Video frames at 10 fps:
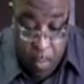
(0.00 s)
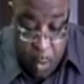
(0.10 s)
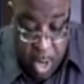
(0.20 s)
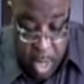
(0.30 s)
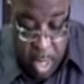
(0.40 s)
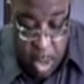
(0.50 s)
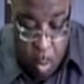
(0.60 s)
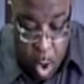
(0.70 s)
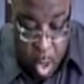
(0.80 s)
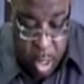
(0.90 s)
For he
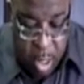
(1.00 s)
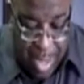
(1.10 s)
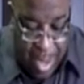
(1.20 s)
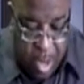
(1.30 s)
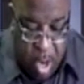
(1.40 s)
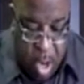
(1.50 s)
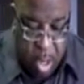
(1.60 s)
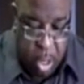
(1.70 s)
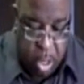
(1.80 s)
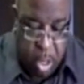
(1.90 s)
that walketh in
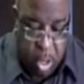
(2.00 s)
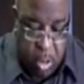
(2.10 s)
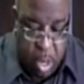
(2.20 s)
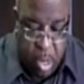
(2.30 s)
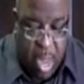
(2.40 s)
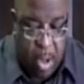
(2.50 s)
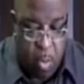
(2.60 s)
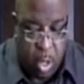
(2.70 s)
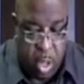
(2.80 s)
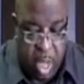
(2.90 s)
darkness knoweth
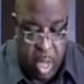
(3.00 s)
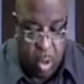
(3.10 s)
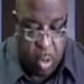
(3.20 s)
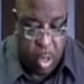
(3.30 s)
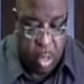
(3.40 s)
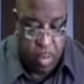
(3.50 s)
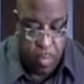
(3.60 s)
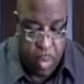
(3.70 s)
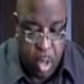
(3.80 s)
not whither he goeth.